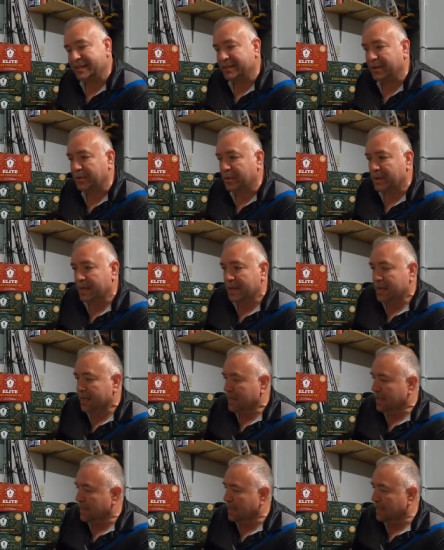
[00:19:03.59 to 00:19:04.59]
So
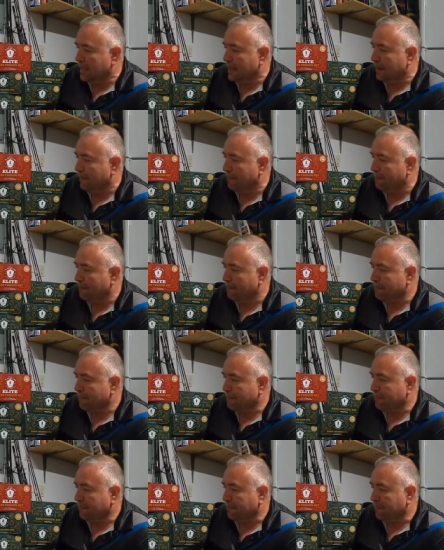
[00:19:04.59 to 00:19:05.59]
um,
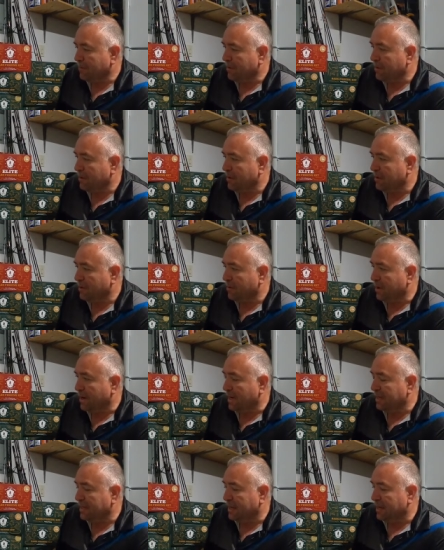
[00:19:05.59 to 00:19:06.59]

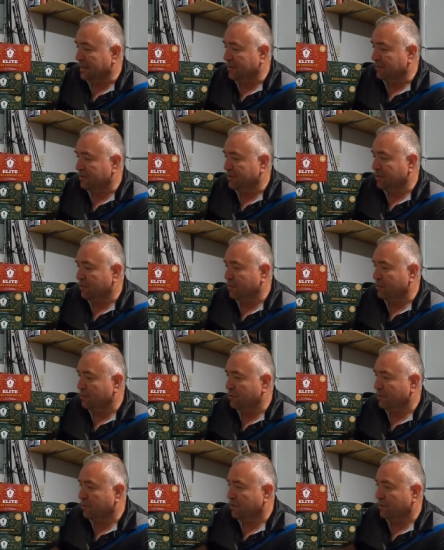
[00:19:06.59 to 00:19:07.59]
I don't know
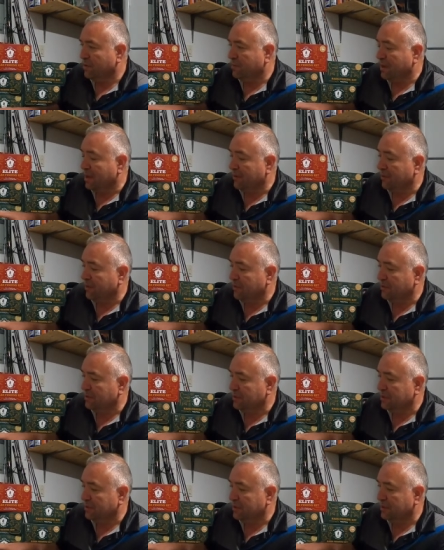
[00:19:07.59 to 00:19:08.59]
about
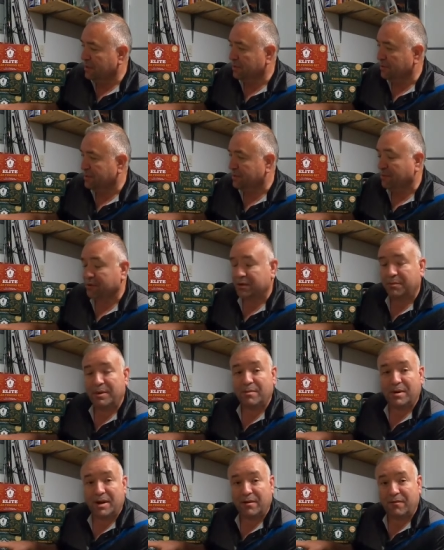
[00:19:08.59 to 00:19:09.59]
those. They're supposed to be
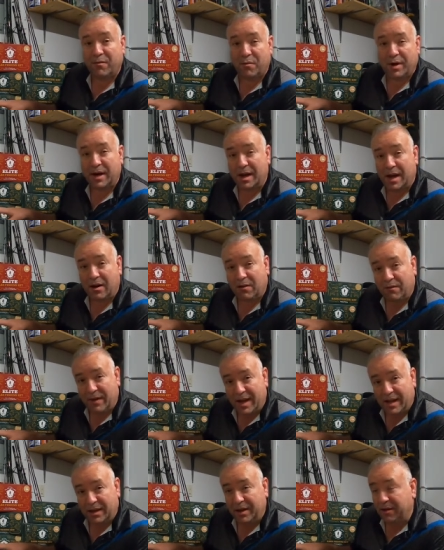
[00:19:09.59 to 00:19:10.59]
about a $40
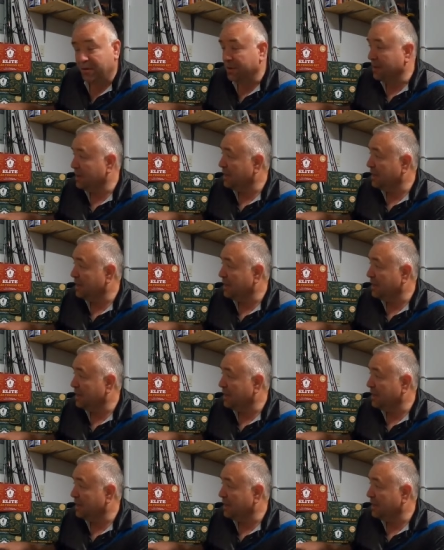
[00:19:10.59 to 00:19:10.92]
value.